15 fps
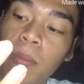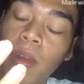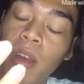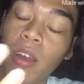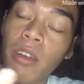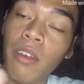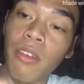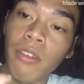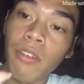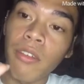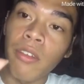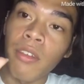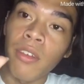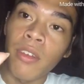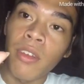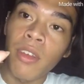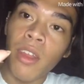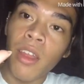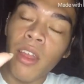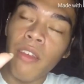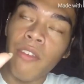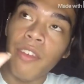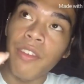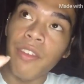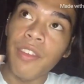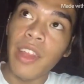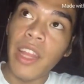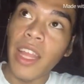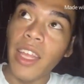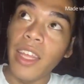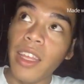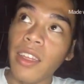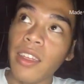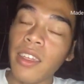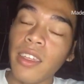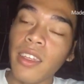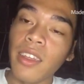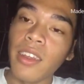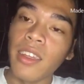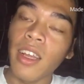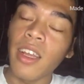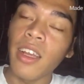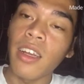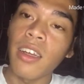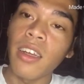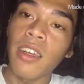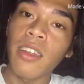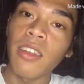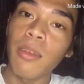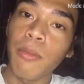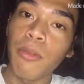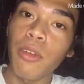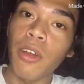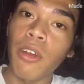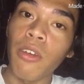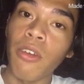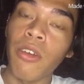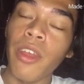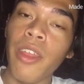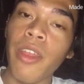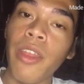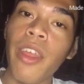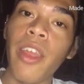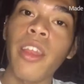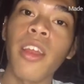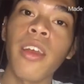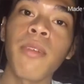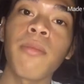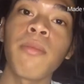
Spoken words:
pang fifth day, nagkasipon ako, and then,